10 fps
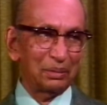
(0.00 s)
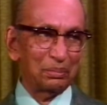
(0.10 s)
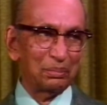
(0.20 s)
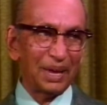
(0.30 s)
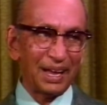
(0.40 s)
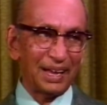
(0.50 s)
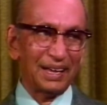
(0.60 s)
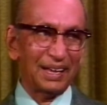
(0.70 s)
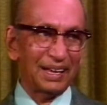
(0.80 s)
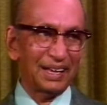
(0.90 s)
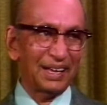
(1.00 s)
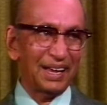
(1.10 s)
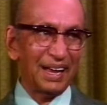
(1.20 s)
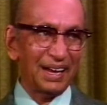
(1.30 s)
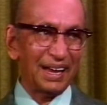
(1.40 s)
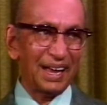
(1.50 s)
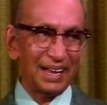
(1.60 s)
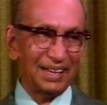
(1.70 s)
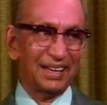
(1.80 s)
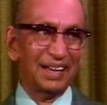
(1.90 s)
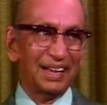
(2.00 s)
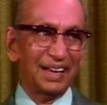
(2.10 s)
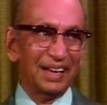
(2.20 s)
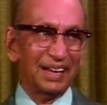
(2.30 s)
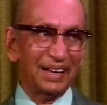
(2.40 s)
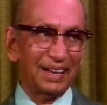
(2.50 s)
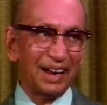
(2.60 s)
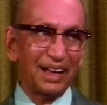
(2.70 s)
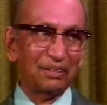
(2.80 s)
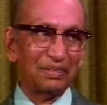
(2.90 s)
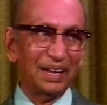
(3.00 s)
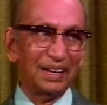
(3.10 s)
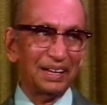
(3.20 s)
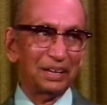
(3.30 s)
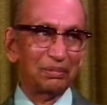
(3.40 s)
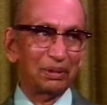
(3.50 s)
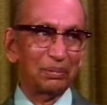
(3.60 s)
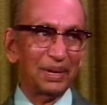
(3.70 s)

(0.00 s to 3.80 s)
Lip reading: by an edge in a graph, then this will be